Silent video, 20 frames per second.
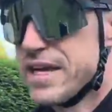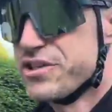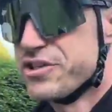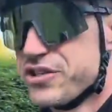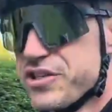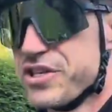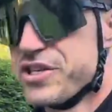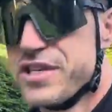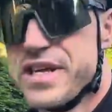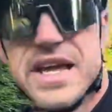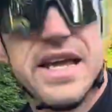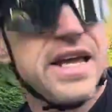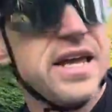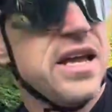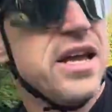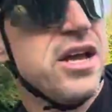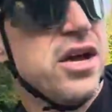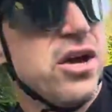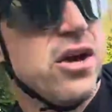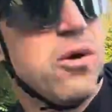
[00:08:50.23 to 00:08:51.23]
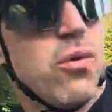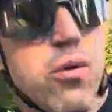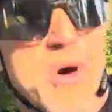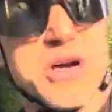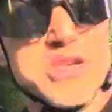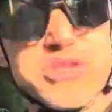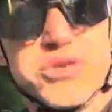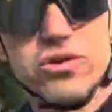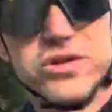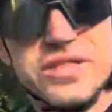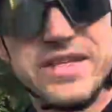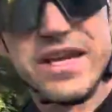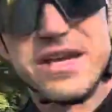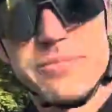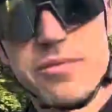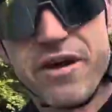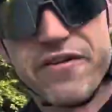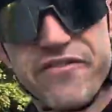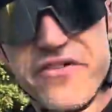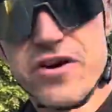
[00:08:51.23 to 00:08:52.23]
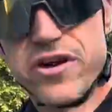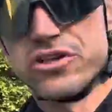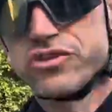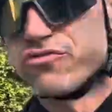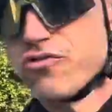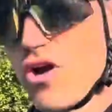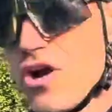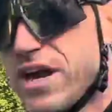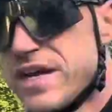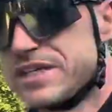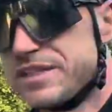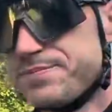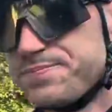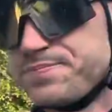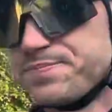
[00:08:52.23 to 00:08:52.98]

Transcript: just to see what I sort of did on my first ride.